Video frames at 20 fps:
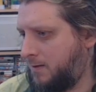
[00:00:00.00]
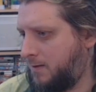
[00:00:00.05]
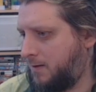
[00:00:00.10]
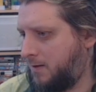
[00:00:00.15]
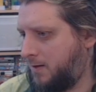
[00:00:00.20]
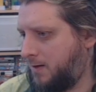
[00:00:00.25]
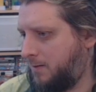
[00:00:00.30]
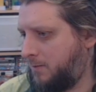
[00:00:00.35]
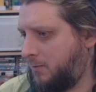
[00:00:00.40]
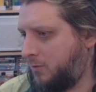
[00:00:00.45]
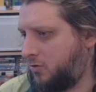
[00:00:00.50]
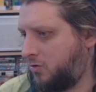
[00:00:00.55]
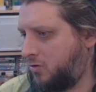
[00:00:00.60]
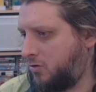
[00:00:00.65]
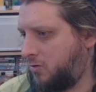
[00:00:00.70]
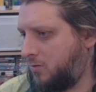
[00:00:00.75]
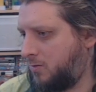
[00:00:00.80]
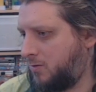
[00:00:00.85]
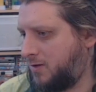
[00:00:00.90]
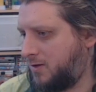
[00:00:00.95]
I'm not
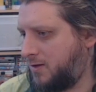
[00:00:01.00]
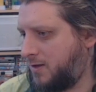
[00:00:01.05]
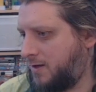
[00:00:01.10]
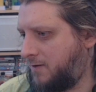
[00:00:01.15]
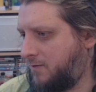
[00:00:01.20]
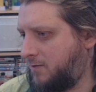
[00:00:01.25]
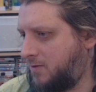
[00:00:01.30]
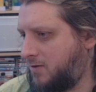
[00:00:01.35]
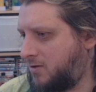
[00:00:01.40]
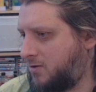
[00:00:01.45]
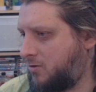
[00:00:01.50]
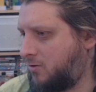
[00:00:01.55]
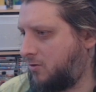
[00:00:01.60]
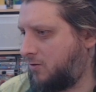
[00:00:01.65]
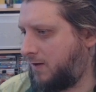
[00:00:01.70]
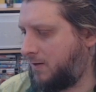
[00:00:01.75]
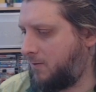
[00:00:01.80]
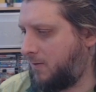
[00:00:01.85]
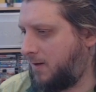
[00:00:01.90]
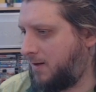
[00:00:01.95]
sure what the secret to
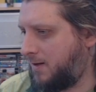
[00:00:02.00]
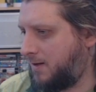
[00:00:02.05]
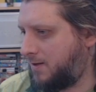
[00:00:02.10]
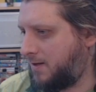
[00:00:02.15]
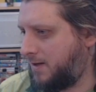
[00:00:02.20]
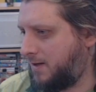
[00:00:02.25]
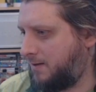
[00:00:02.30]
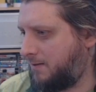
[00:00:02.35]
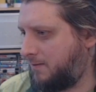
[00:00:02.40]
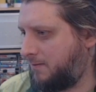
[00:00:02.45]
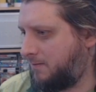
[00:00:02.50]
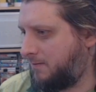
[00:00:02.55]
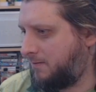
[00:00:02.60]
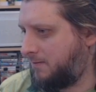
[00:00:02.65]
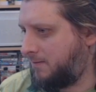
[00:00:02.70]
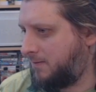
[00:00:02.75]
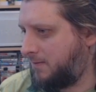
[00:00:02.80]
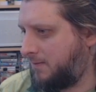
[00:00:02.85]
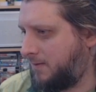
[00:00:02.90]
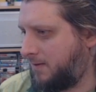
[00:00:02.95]
scoring well is here.
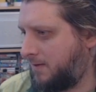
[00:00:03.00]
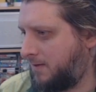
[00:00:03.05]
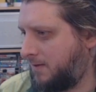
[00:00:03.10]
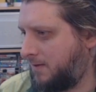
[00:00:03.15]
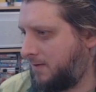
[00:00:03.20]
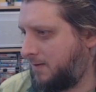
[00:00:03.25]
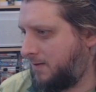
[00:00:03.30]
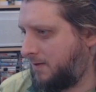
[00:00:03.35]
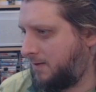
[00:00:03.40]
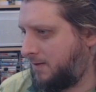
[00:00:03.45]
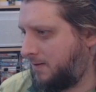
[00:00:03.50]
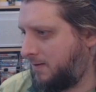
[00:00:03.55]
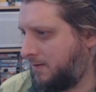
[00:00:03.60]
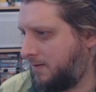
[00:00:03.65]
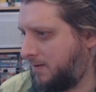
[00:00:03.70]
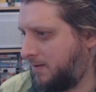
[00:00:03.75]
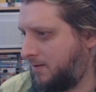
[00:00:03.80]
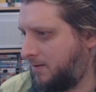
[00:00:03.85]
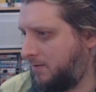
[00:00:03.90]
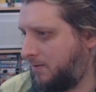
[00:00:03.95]

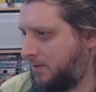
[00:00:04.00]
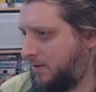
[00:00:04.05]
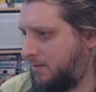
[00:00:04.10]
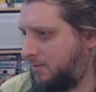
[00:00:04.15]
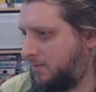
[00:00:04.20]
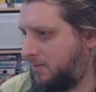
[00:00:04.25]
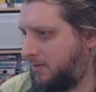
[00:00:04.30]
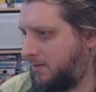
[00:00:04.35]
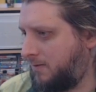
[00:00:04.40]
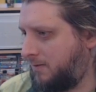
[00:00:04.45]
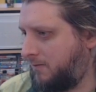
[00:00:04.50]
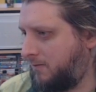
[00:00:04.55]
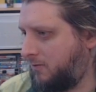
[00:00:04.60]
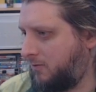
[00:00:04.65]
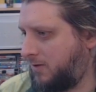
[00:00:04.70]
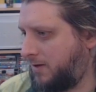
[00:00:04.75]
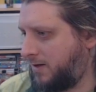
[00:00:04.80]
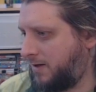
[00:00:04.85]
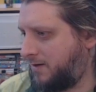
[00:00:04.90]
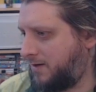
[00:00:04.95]
I do know
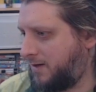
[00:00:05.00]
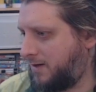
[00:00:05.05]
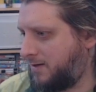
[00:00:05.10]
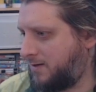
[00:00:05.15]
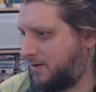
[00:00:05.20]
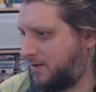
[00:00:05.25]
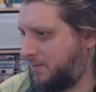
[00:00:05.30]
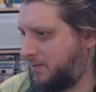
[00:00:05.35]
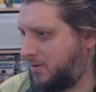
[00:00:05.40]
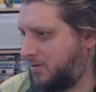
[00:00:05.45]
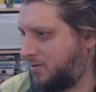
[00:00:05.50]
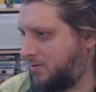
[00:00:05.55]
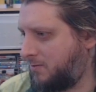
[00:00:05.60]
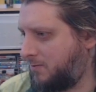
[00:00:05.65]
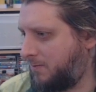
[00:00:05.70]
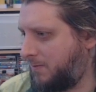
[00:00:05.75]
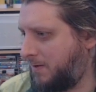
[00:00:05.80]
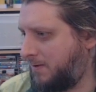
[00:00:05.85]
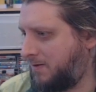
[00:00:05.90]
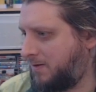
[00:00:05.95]
avoiding things seems
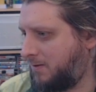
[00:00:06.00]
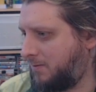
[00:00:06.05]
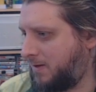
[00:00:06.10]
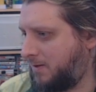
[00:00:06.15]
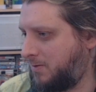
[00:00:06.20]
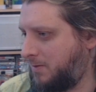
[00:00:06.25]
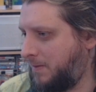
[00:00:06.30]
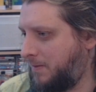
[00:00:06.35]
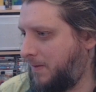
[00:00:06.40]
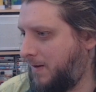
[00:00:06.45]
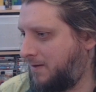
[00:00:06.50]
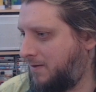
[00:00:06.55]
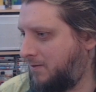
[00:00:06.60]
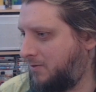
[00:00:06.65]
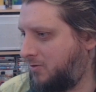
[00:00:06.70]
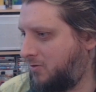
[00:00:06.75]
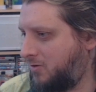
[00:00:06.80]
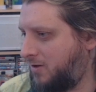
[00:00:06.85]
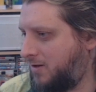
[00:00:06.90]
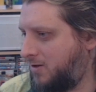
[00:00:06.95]
to sometimes be better
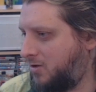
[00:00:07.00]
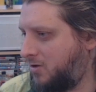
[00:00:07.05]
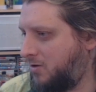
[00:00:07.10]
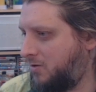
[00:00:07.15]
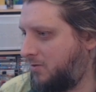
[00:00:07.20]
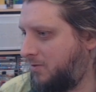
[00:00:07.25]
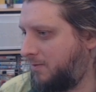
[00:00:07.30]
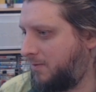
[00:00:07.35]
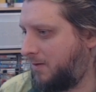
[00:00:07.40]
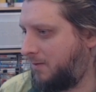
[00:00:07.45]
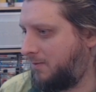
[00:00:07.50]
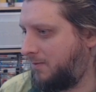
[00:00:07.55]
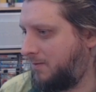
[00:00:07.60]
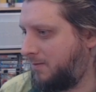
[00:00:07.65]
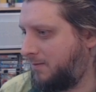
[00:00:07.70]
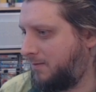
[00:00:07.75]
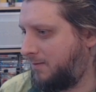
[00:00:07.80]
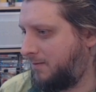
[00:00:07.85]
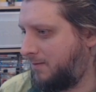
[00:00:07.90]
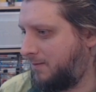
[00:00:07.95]
than trying to shoot them, though.
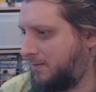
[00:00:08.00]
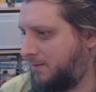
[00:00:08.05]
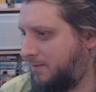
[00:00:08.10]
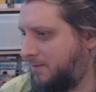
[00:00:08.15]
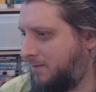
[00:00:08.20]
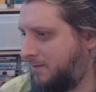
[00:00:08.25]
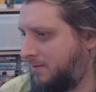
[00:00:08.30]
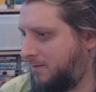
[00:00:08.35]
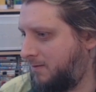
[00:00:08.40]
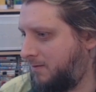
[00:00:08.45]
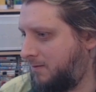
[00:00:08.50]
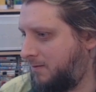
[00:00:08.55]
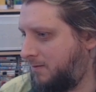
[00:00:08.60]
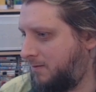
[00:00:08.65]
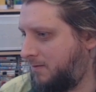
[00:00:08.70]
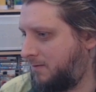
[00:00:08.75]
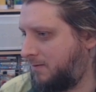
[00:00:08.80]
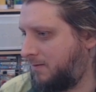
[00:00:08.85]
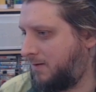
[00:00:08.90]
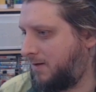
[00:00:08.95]

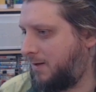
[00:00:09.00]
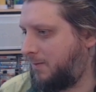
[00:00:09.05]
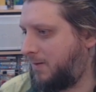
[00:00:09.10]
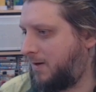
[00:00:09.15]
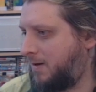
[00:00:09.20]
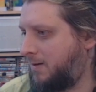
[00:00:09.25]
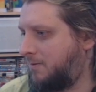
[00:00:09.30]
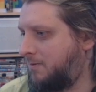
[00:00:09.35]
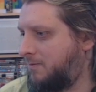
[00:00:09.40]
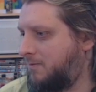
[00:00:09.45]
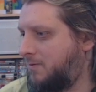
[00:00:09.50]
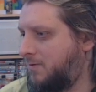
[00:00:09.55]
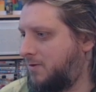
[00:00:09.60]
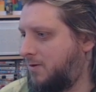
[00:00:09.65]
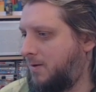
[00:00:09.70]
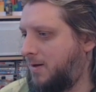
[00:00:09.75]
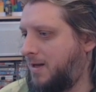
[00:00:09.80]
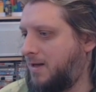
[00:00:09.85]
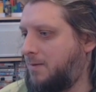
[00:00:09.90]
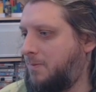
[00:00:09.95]
There we go.
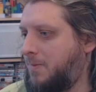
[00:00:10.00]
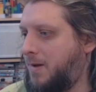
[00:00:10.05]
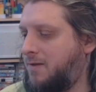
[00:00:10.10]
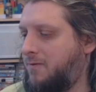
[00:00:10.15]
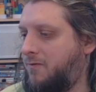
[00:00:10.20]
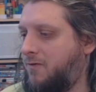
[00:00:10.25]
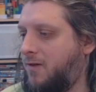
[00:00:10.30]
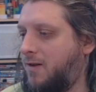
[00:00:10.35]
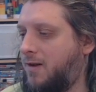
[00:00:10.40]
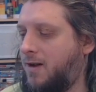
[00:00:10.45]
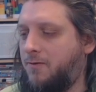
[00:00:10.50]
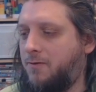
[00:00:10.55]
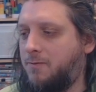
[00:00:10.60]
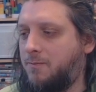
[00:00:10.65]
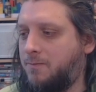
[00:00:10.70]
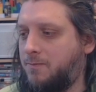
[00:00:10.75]
So I get to pattern 5.